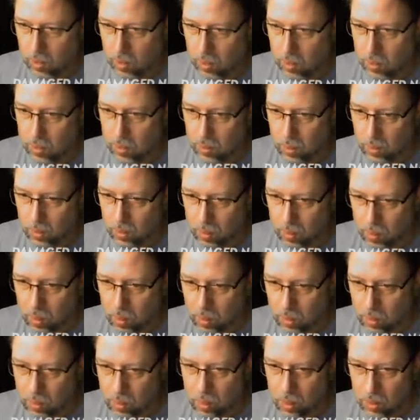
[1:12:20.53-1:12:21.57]
go ahead and start
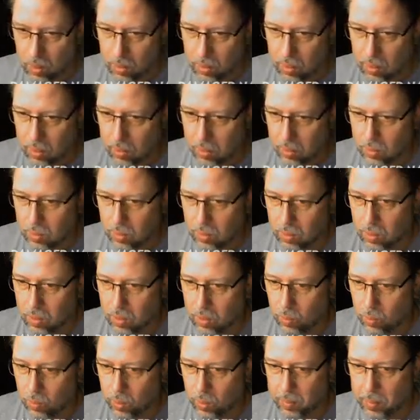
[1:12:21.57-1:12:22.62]
turning things on our way
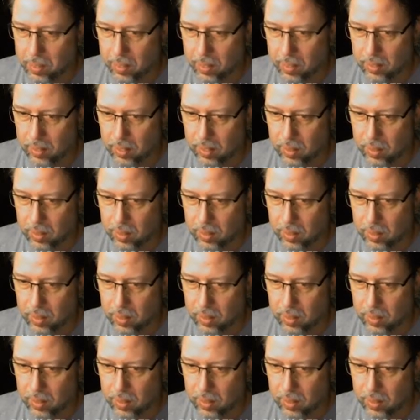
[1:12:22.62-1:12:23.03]
back down.